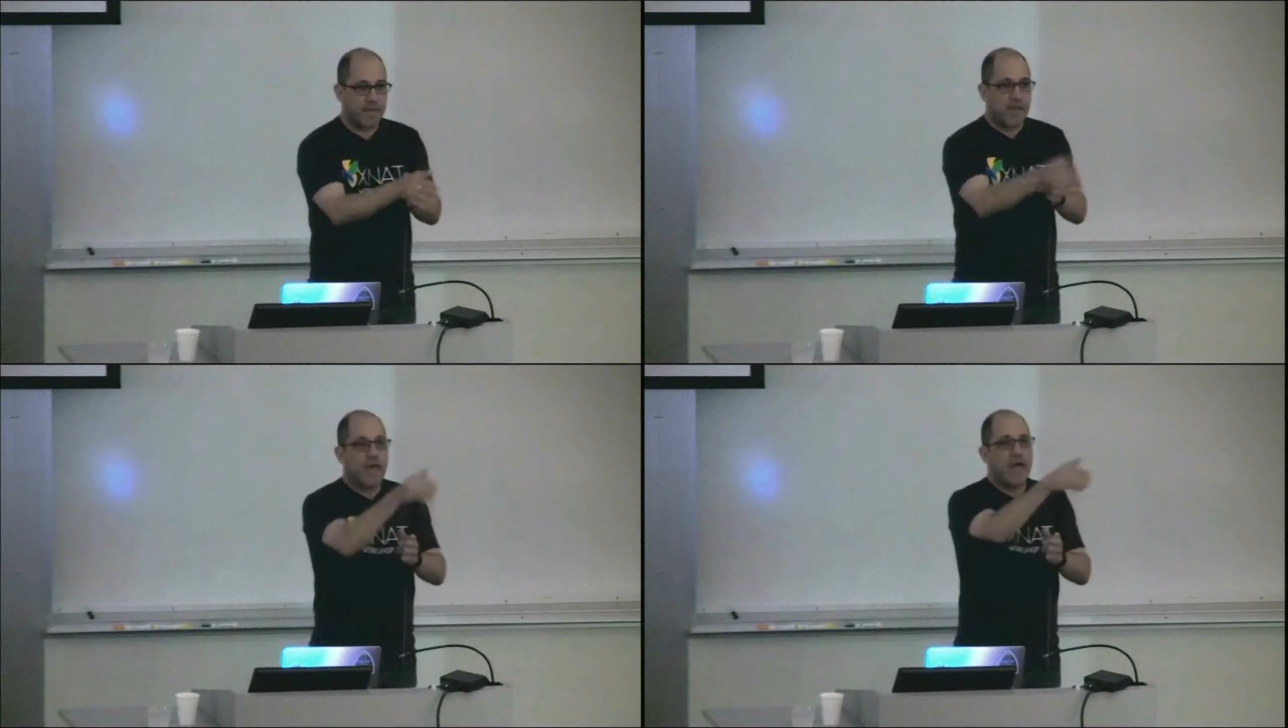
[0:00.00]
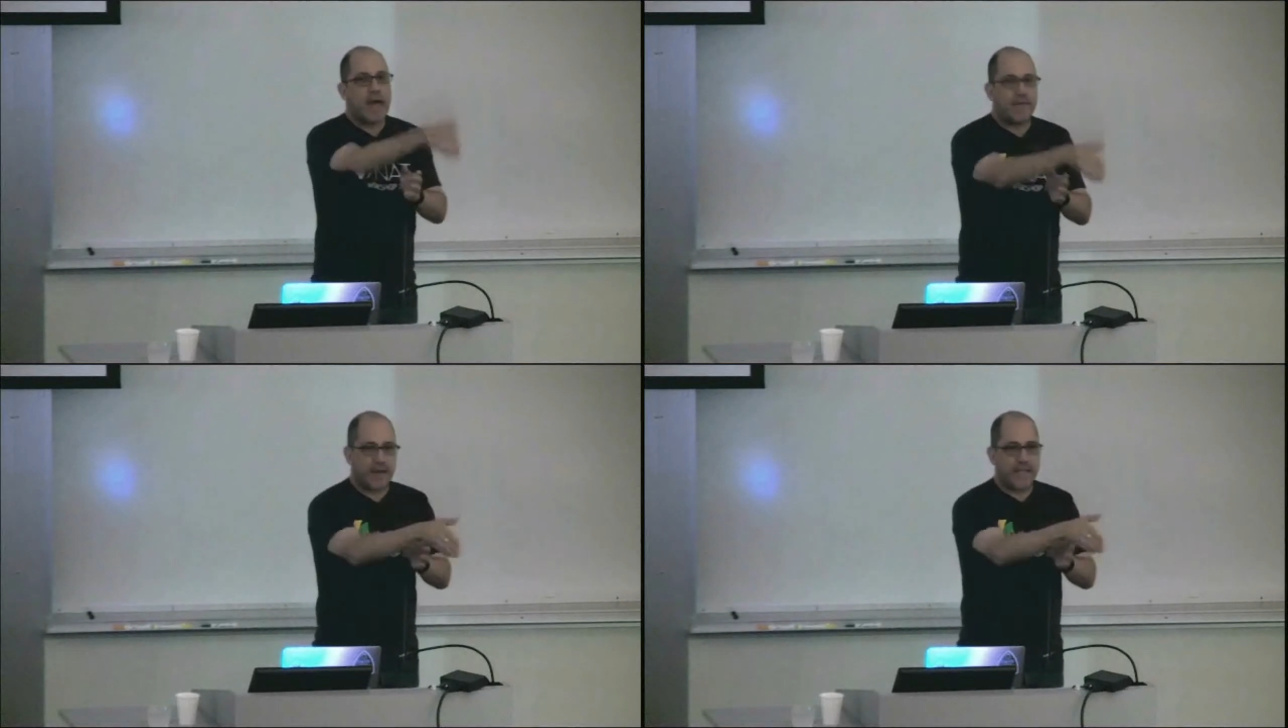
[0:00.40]
at
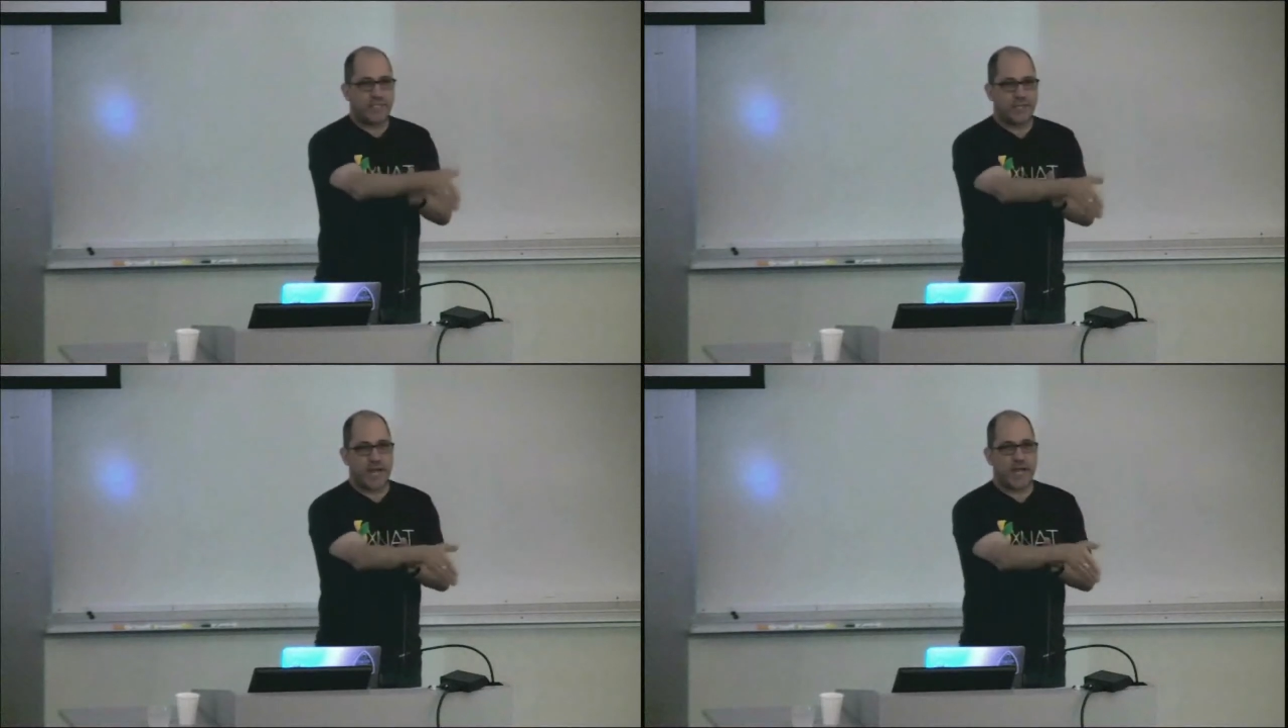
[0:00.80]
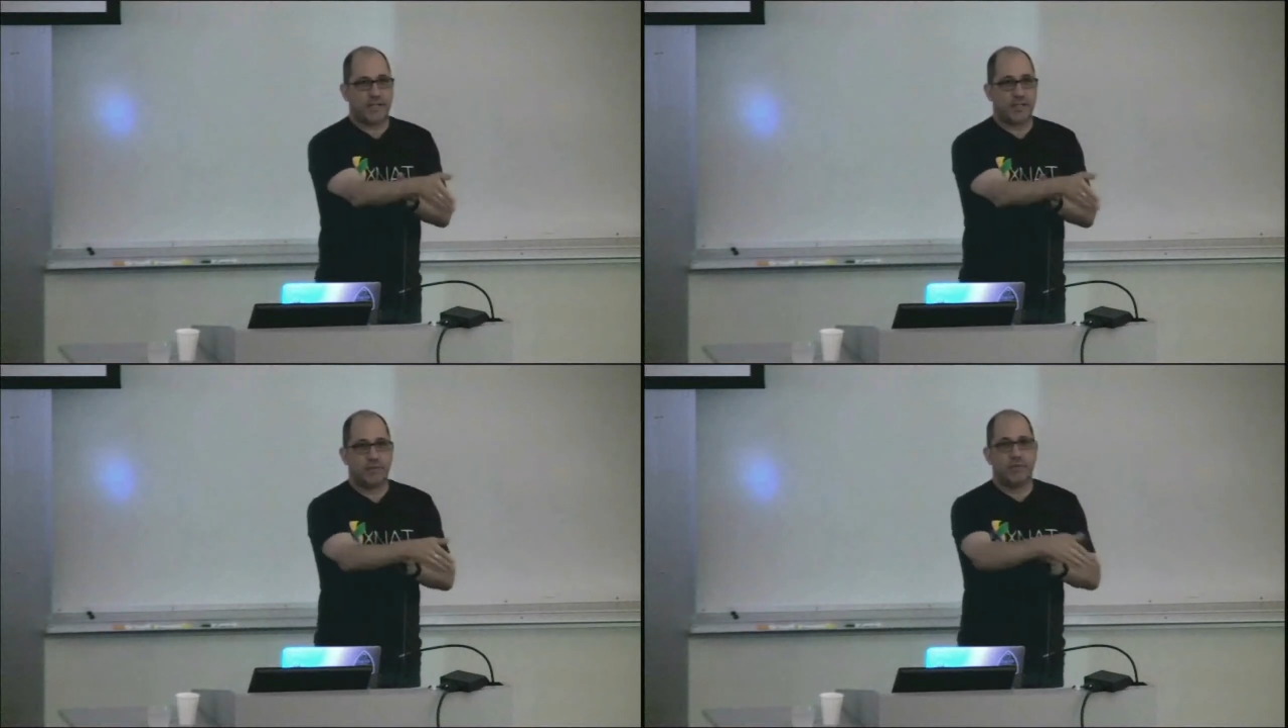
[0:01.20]
that stage
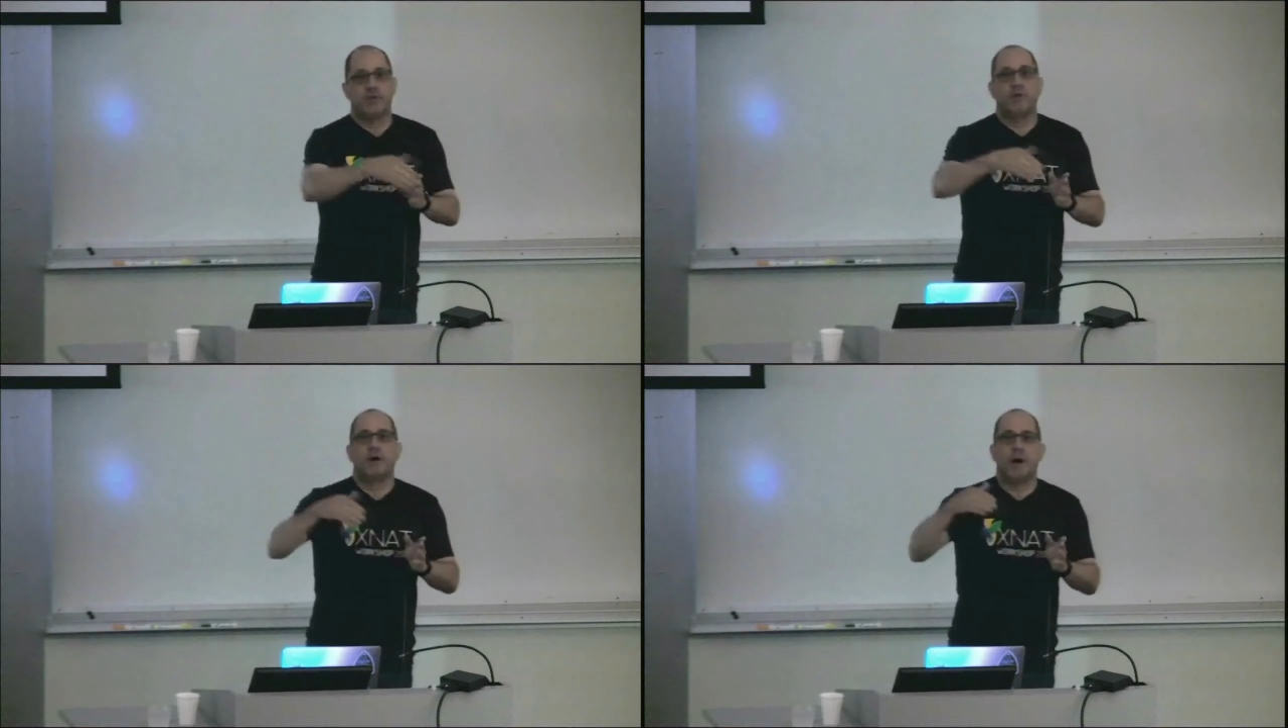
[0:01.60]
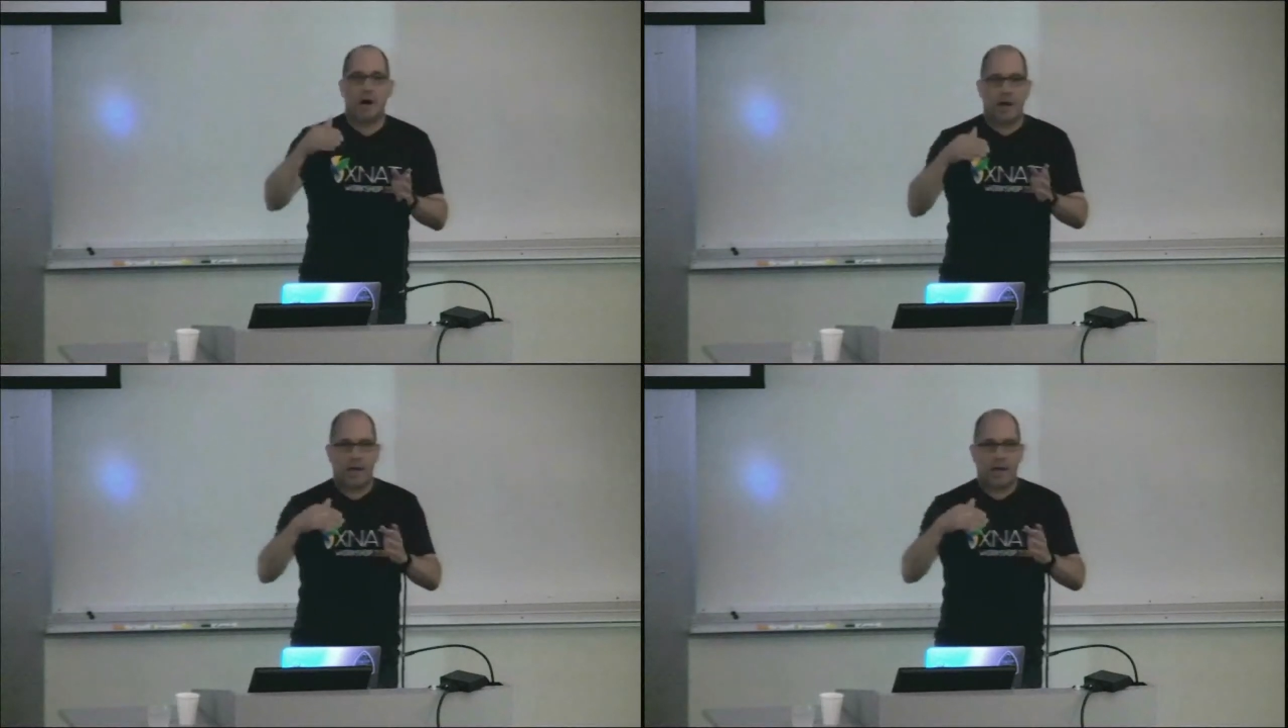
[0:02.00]
and